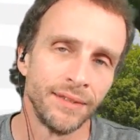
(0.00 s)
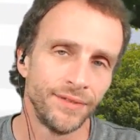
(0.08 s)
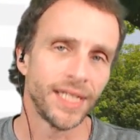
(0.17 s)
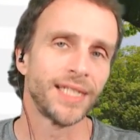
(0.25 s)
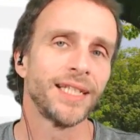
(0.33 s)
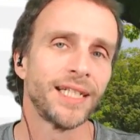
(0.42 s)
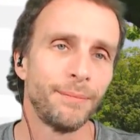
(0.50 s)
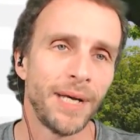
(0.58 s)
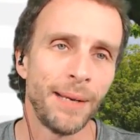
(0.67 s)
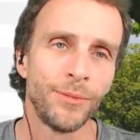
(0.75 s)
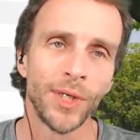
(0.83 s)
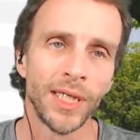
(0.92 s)
You click a
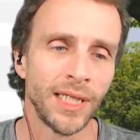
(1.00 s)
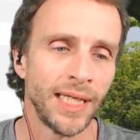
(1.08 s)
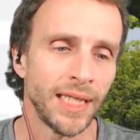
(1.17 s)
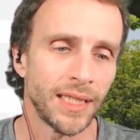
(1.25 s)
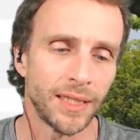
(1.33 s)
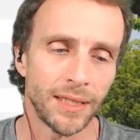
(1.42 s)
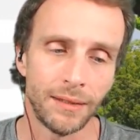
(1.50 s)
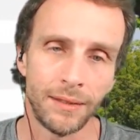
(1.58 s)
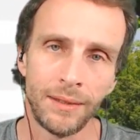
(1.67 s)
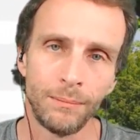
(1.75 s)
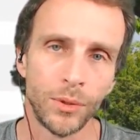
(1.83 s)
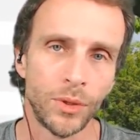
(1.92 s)
Bob Doyle link.
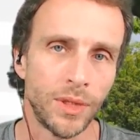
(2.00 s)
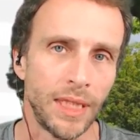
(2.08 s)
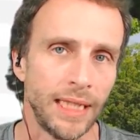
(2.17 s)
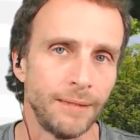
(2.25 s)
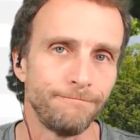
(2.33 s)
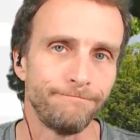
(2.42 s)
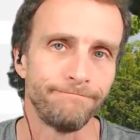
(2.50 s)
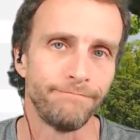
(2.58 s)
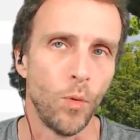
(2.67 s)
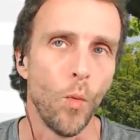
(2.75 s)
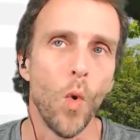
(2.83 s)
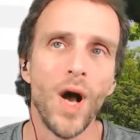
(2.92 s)
Oh, boy.
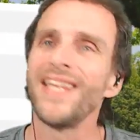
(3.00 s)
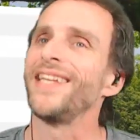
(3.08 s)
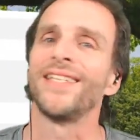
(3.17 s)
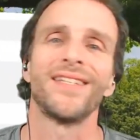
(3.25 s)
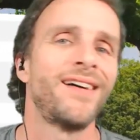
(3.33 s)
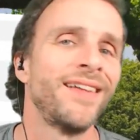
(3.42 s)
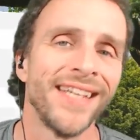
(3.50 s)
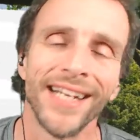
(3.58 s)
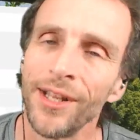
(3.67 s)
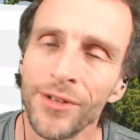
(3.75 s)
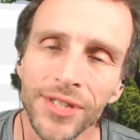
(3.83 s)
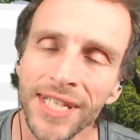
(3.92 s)
What is on the
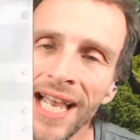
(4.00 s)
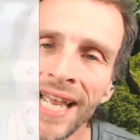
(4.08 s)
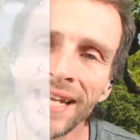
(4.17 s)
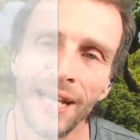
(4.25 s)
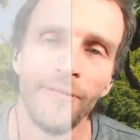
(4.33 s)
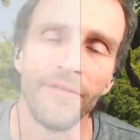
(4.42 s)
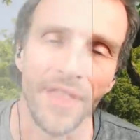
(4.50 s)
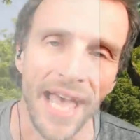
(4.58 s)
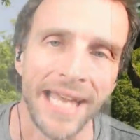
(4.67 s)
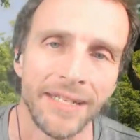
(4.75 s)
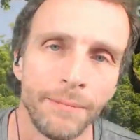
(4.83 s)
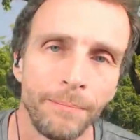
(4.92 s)
other side of
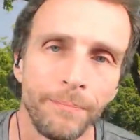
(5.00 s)
that?